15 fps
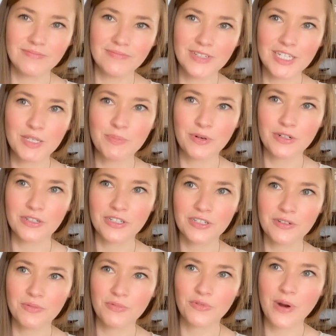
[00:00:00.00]

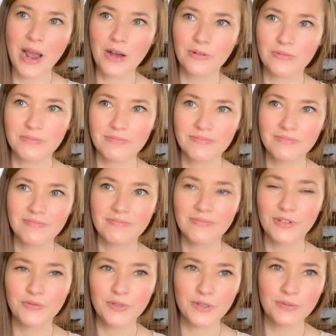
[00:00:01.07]
dispersed throughout
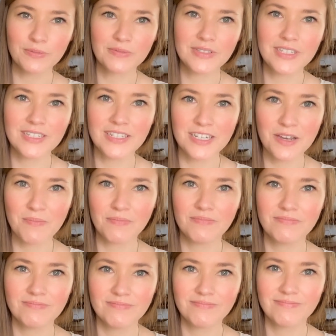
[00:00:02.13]
the root system
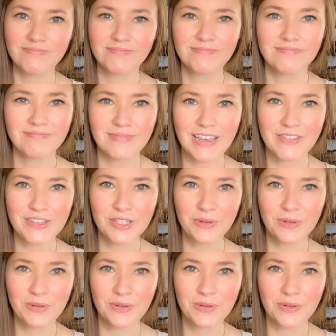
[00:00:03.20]
and the